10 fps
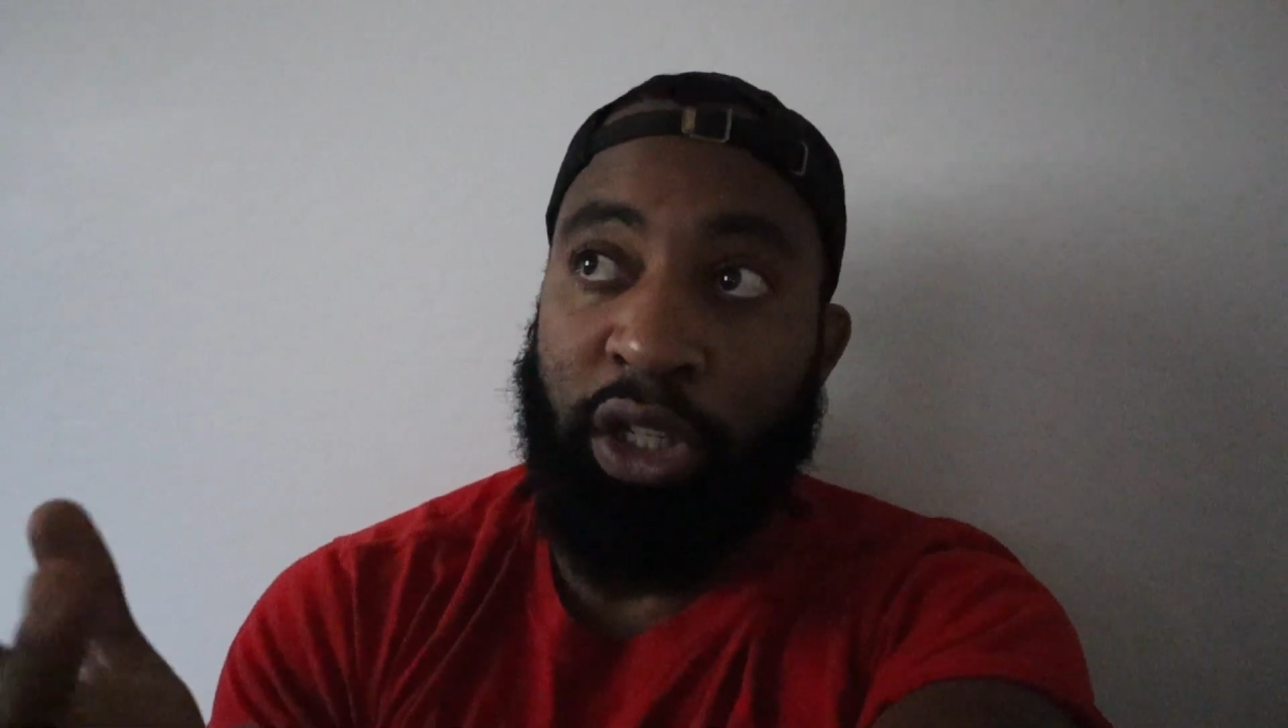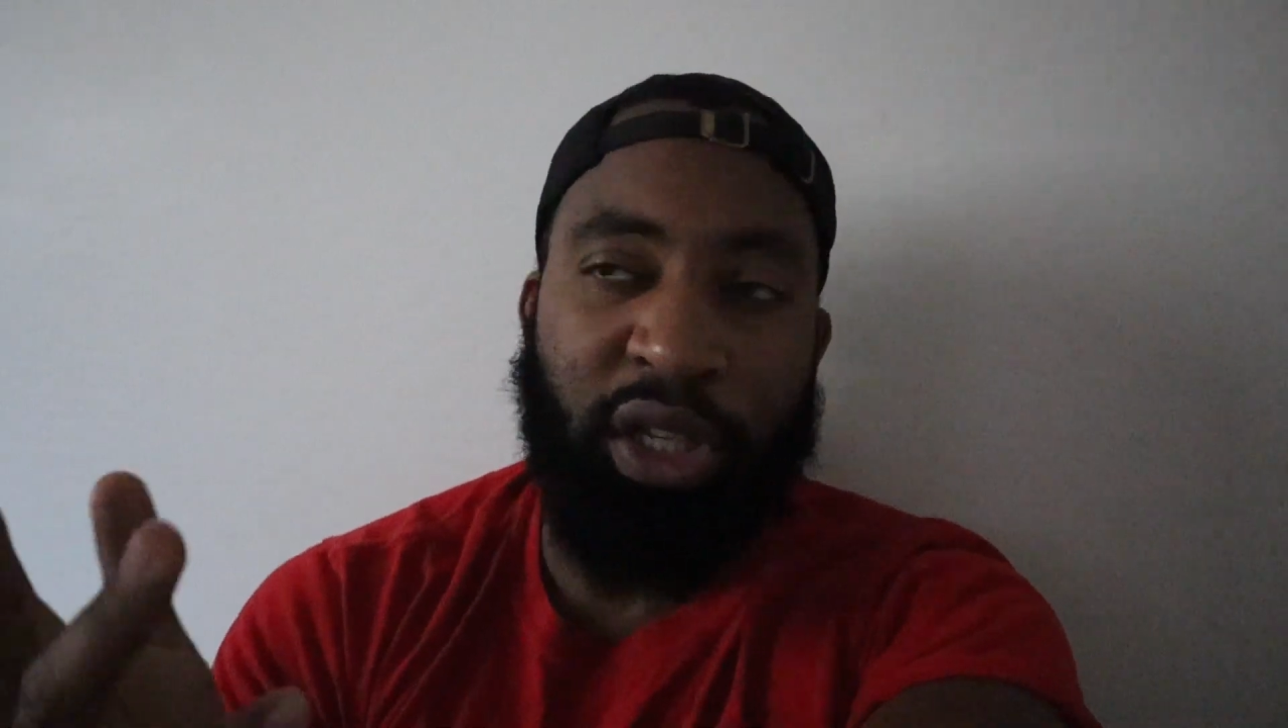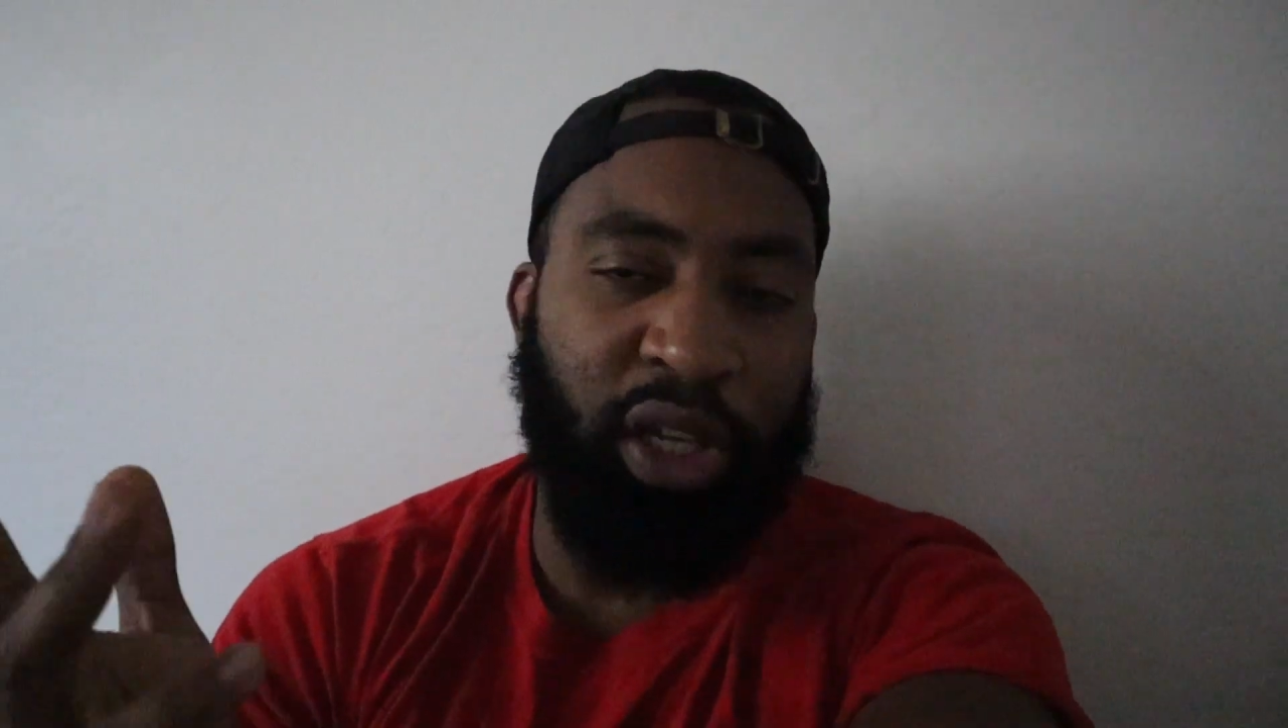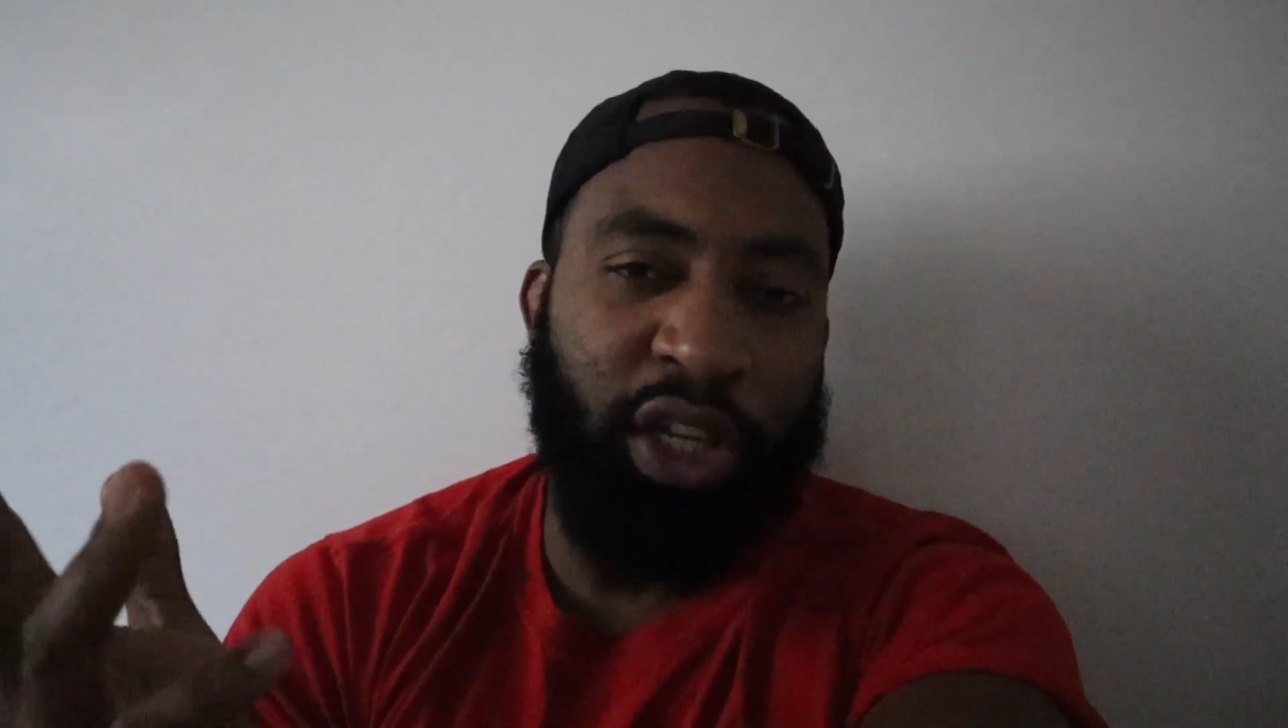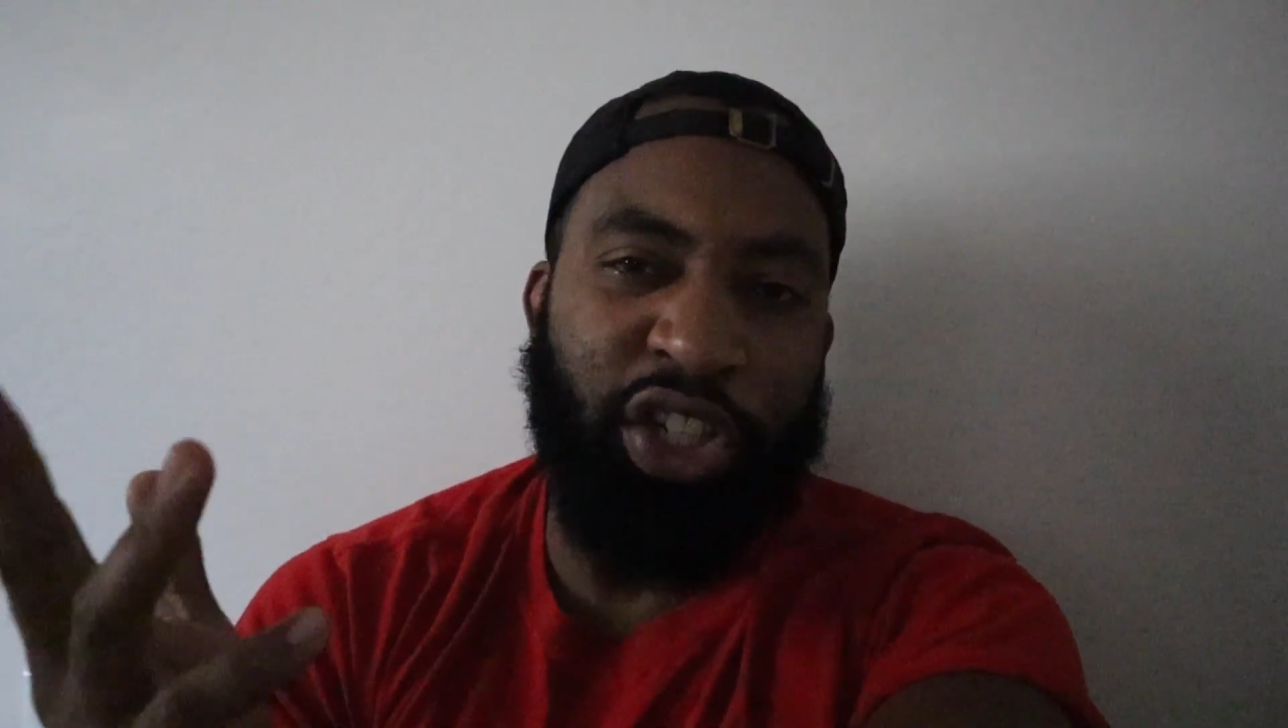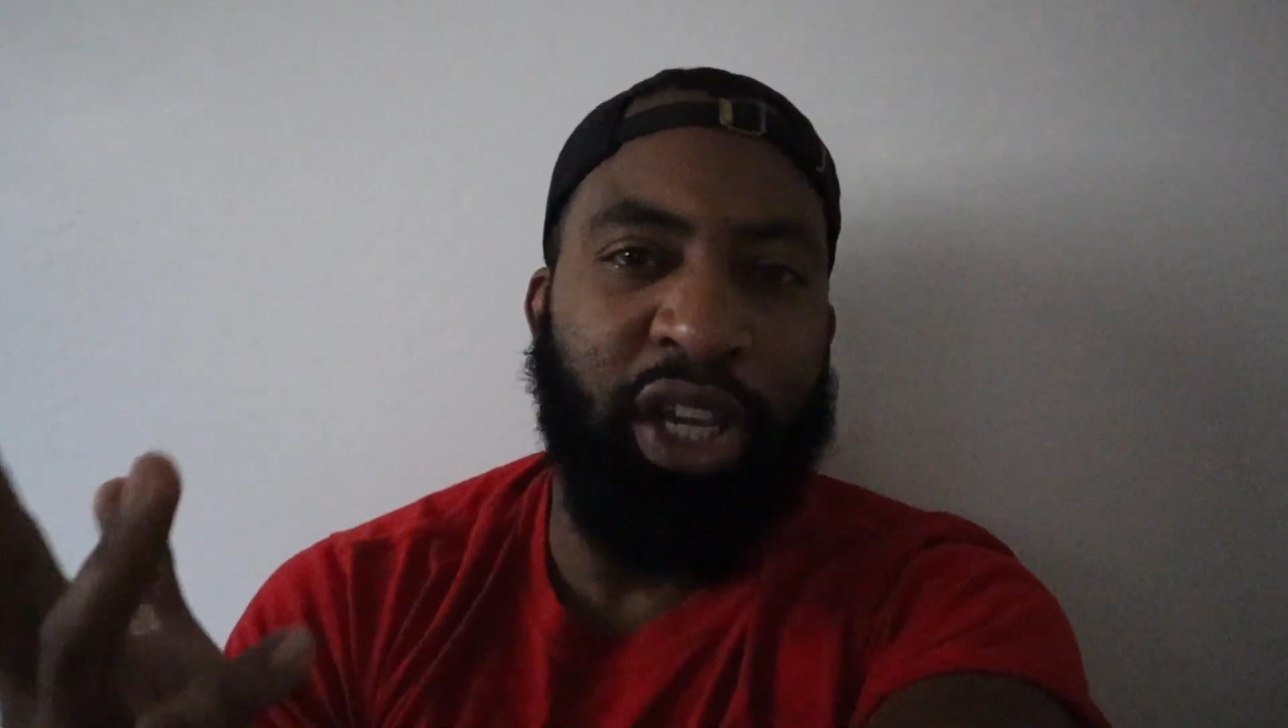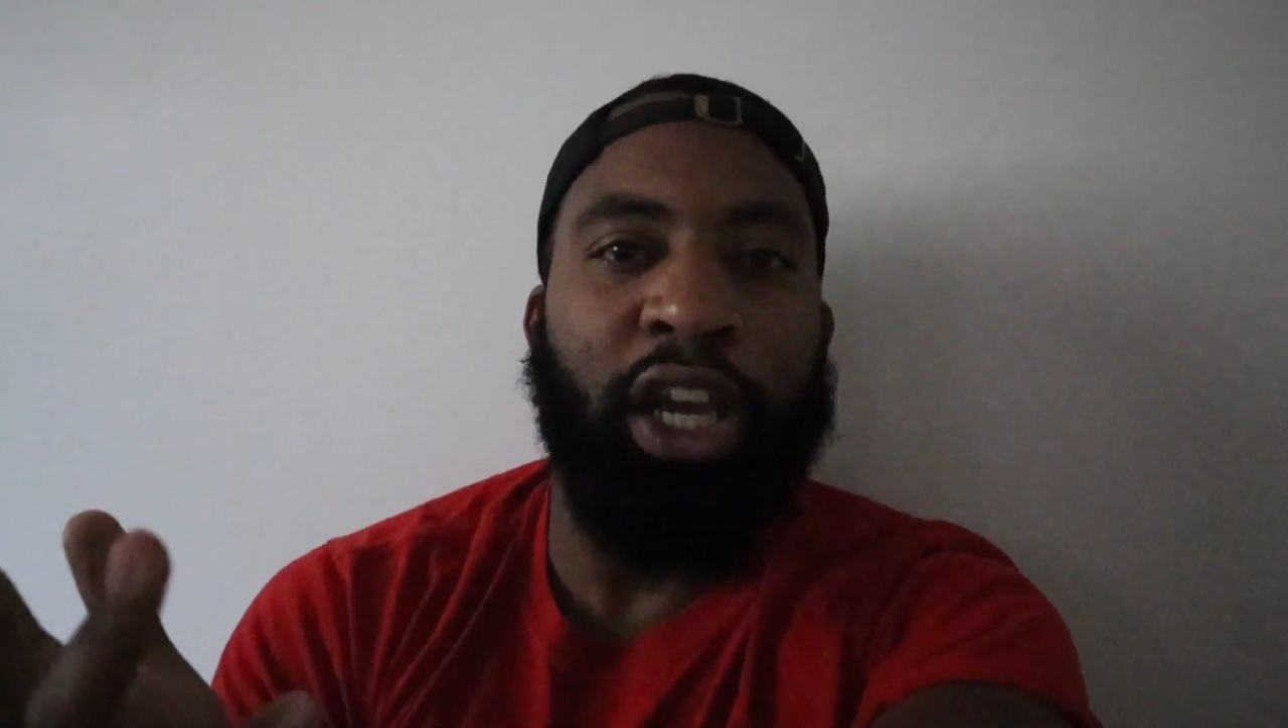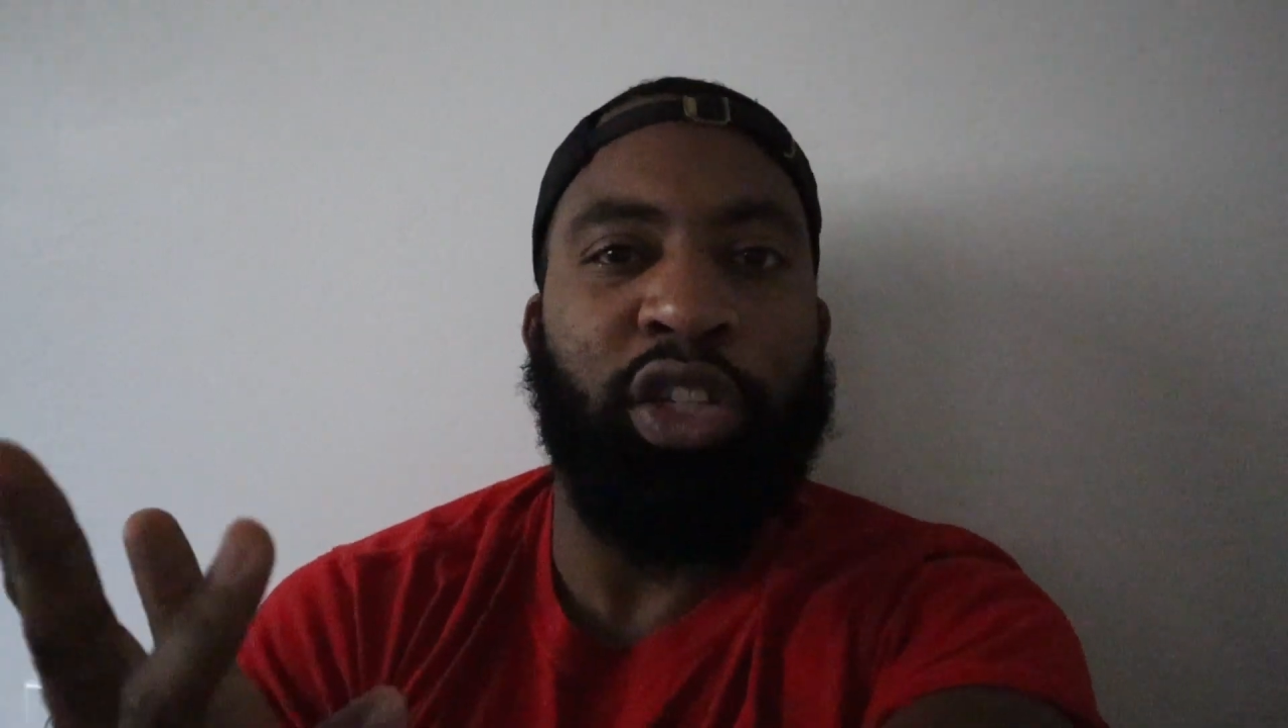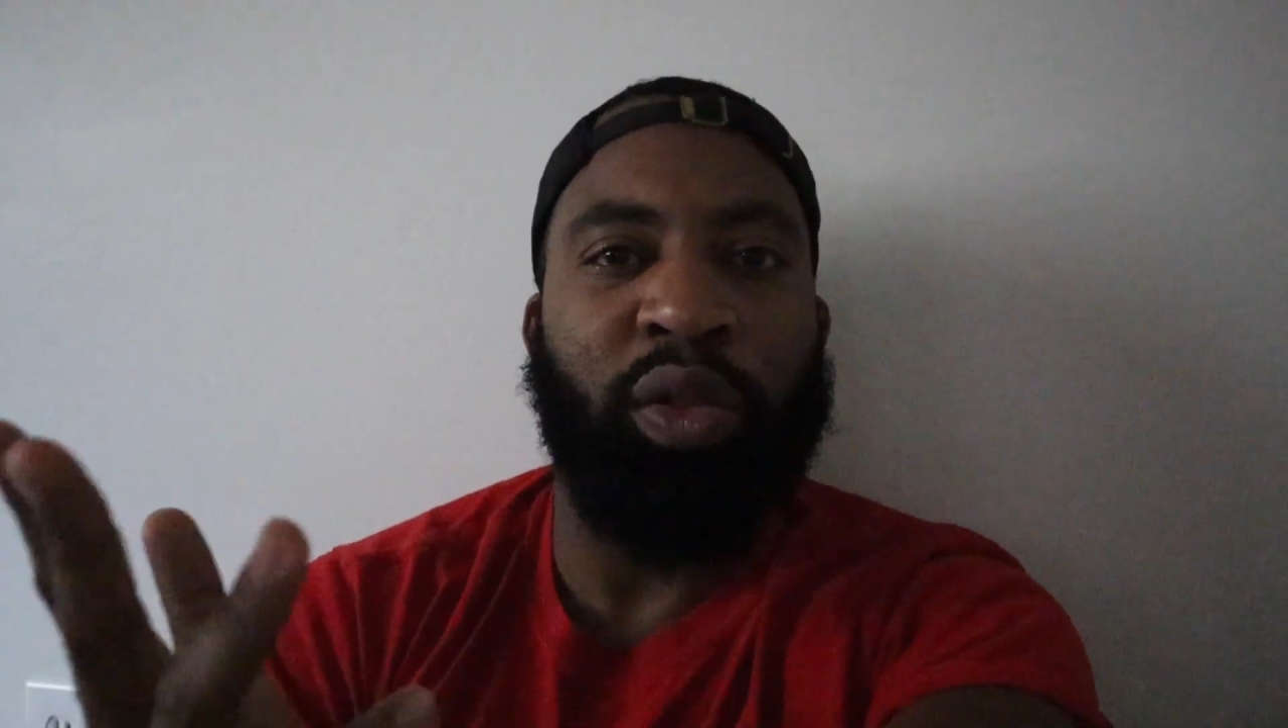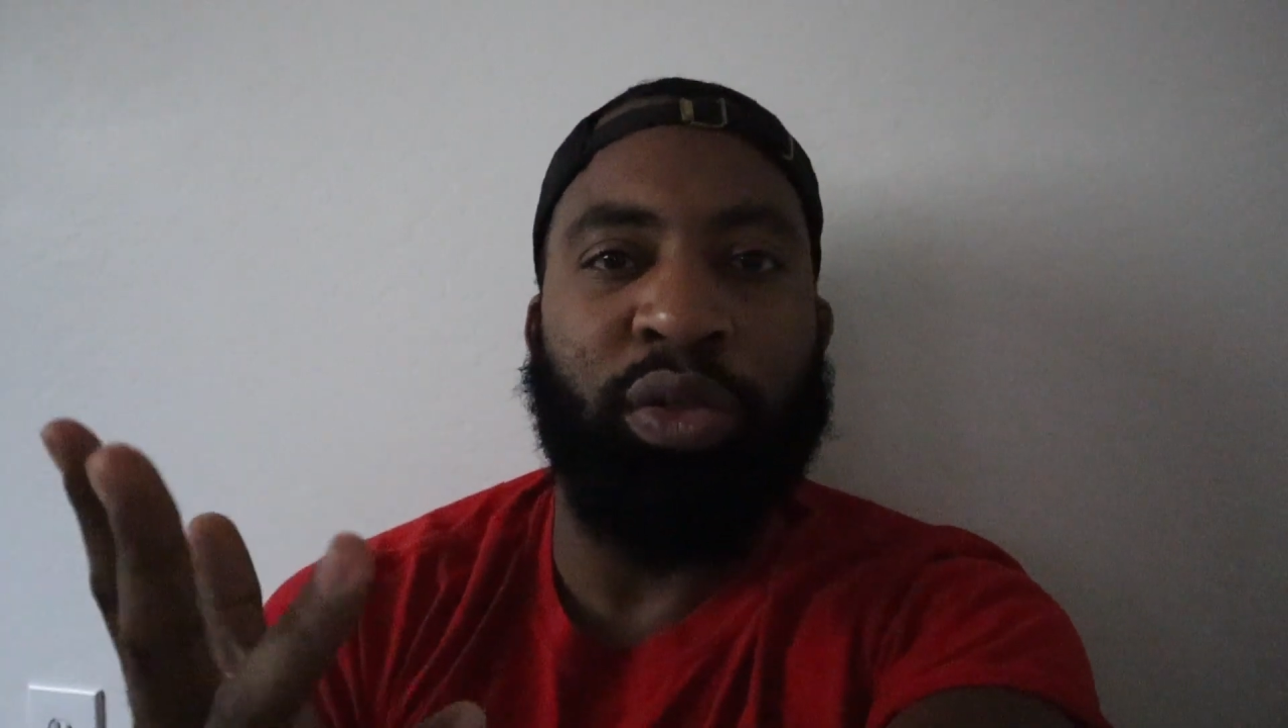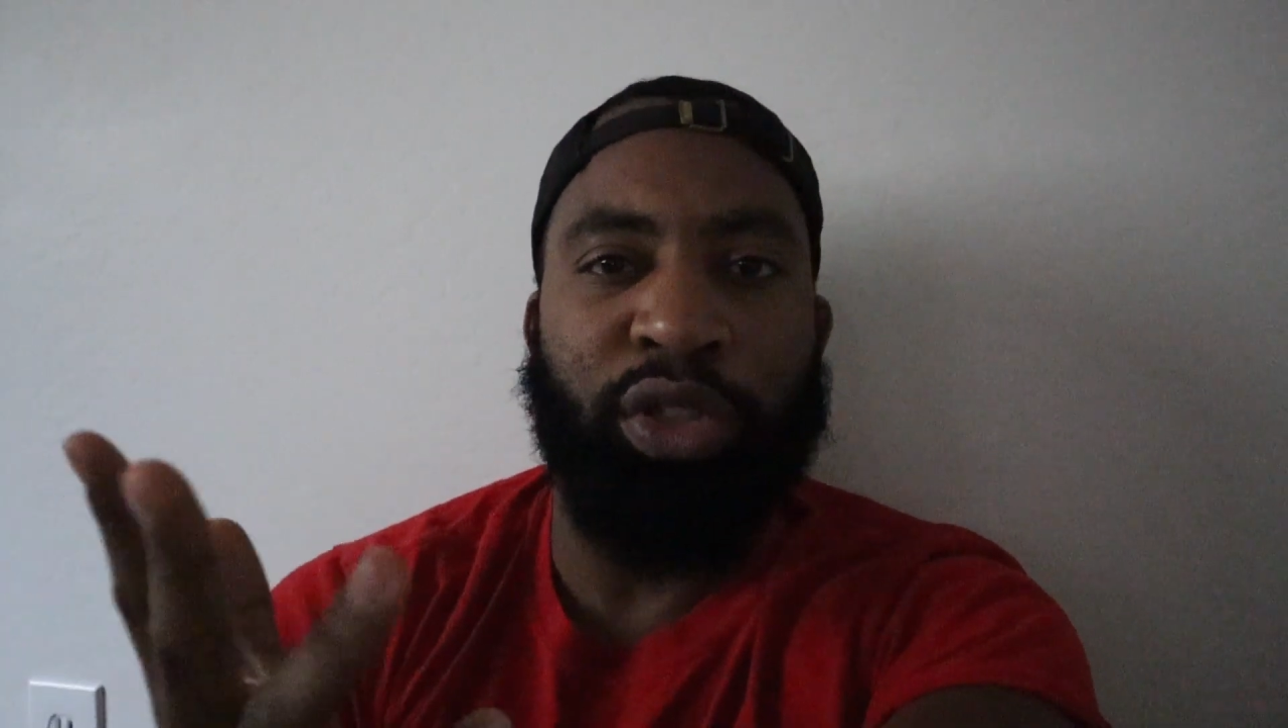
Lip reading: it's an educational